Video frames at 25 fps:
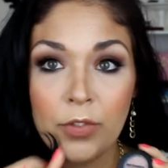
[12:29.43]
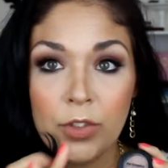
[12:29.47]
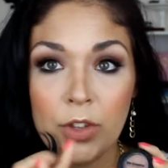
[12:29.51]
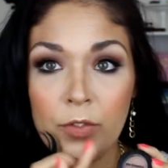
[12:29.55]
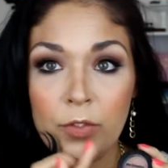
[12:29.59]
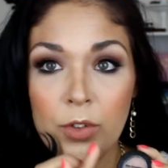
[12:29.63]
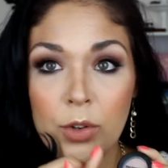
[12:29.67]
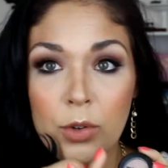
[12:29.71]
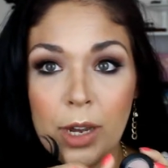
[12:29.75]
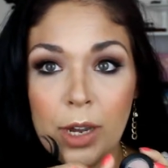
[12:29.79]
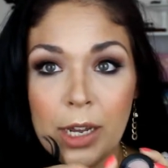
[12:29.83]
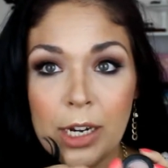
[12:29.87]
If
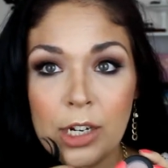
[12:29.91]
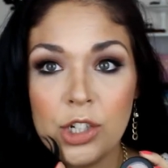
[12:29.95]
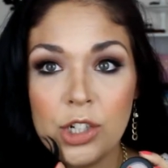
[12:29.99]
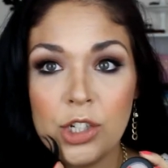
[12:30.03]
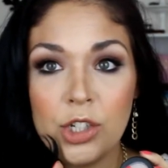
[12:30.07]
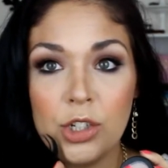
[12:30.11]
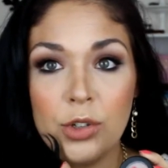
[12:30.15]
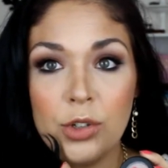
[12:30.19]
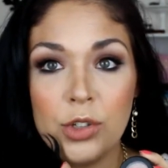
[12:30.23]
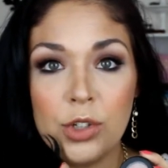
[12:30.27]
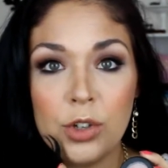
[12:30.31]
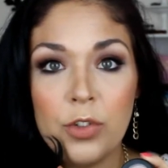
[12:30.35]
you kind of just
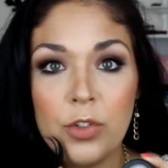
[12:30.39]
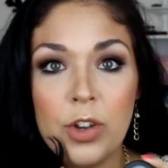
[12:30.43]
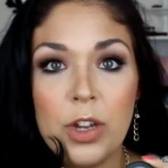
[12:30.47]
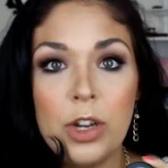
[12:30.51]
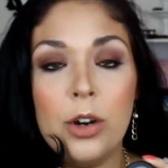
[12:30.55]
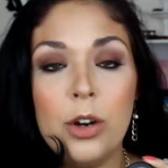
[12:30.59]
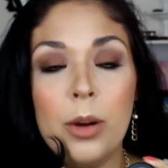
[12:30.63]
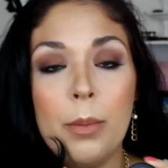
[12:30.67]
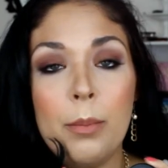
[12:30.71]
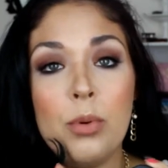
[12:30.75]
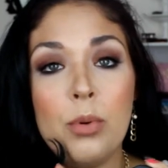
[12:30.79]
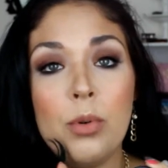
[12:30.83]
use your finger
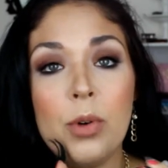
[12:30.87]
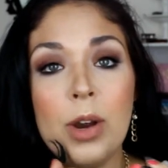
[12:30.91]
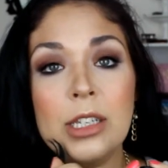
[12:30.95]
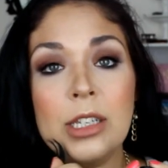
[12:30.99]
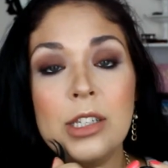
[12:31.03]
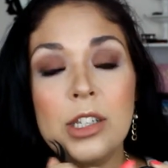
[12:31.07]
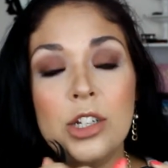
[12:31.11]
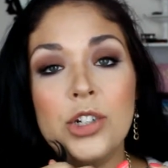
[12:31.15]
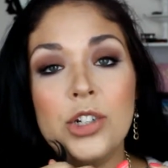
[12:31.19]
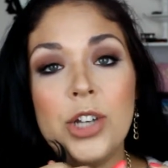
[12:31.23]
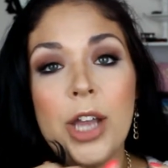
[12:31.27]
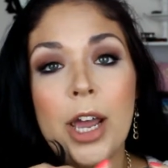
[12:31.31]
and press
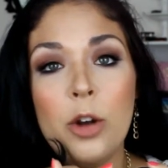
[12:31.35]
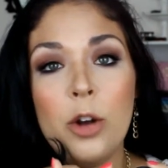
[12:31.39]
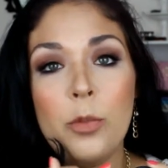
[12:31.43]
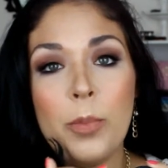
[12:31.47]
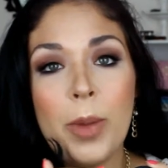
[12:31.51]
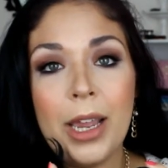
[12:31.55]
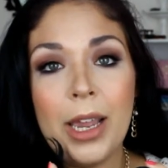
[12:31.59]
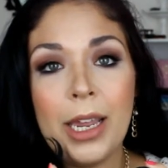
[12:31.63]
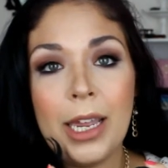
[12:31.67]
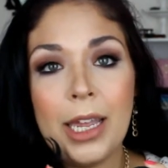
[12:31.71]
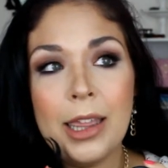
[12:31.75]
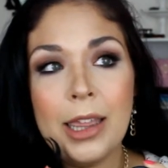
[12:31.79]
the shadow
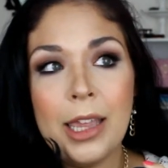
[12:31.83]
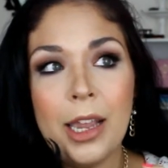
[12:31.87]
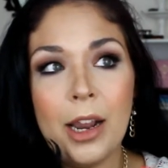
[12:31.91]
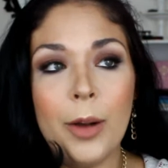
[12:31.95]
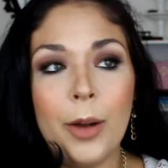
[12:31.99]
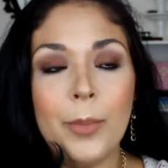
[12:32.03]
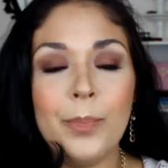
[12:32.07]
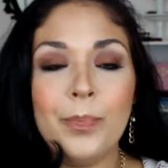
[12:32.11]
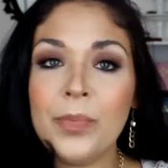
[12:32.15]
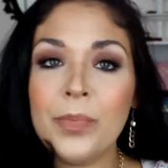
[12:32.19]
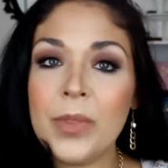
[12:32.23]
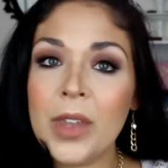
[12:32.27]
back in
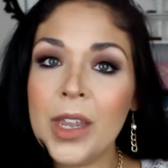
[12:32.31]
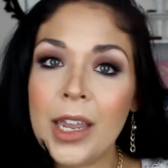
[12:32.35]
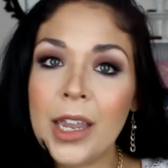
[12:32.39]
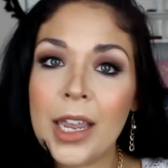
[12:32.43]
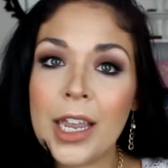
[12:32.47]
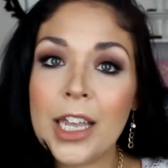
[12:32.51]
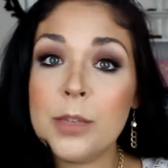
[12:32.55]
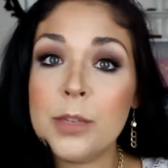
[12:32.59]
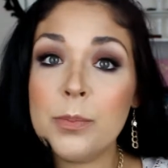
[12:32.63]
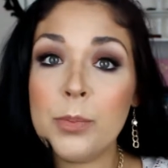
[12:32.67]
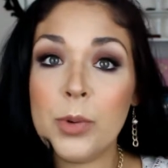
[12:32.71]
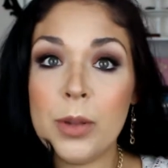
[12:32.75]
there,
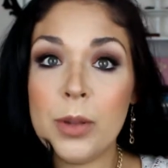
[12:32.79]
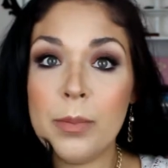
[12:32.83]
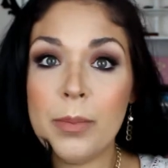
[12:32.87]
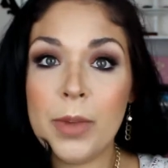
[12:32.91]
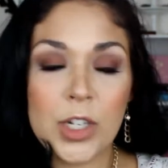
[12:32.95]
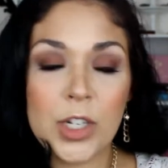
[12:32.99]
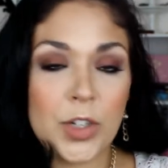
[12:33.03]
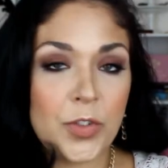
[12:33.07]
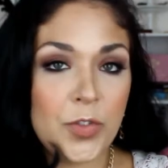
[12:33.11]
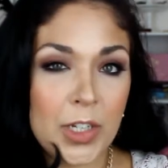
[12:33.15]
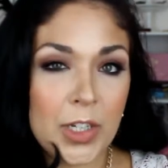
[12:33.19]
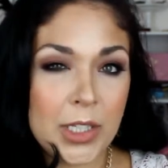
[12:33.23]
it's pretty much
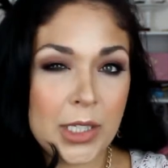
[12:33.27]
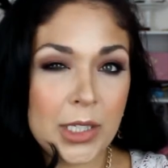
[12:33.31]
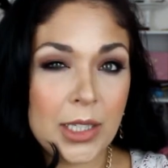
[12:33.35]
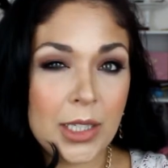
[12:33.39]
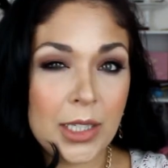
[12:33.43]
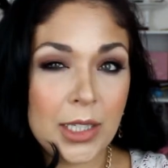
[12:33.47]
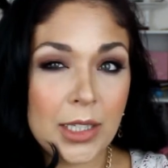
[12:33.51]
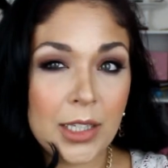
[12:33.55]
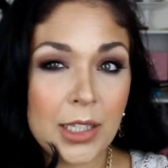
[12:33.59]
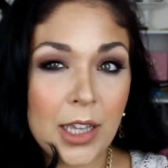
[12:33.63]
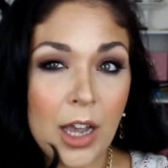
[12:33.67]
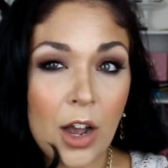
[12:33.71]
fixes
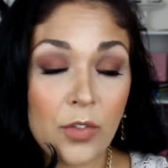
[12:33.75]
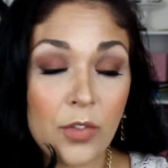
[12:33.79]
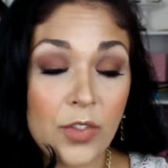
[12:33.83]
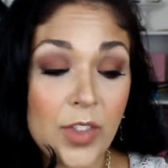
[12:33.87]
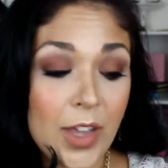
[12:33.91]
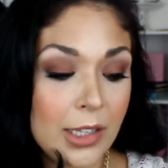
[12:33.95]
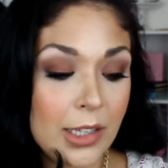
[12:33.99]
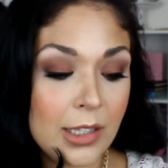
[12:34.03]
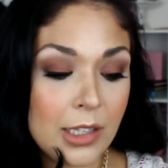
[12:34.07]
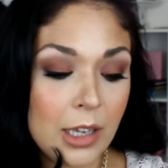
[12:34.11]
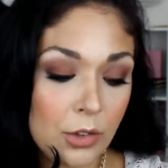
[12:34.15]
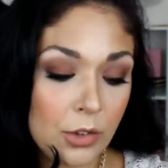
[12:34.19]
itself.
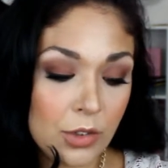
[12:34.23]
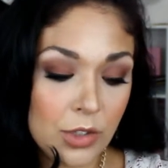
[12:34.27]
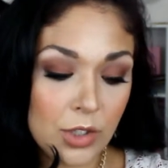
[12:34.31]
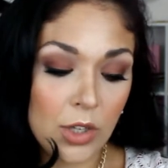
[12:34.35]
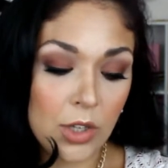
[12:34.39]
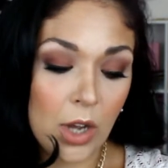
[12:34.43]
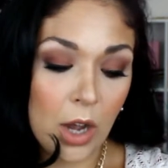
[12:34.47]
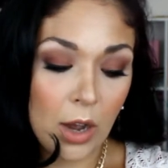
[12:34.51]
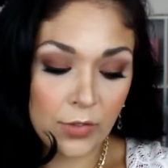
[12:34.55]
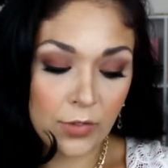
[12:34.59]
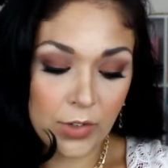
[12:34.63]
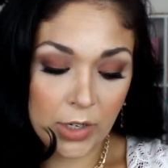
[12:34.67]
That's how
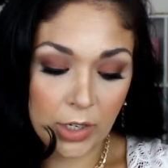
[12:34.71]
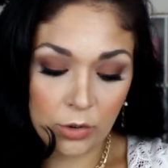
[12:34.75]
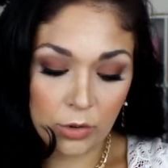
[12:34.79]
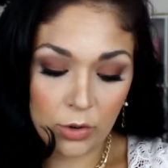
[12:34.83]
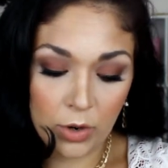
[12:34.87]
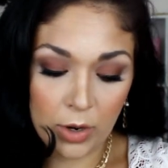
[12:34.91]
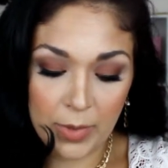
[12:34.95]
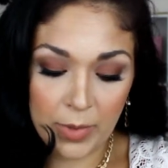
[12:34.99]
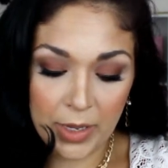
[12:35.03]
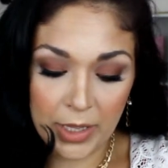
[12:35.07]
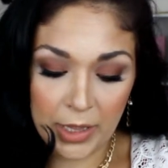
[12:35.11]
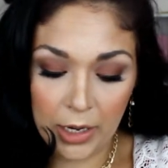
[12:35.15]
soft and
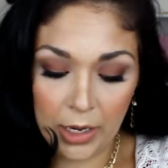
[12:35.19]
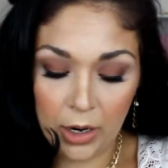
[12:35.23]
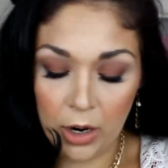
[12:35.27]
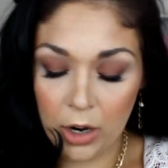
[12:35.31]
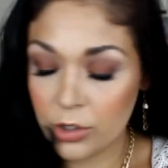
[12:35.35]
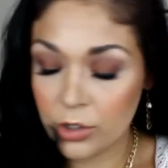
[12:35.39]
creamy they are.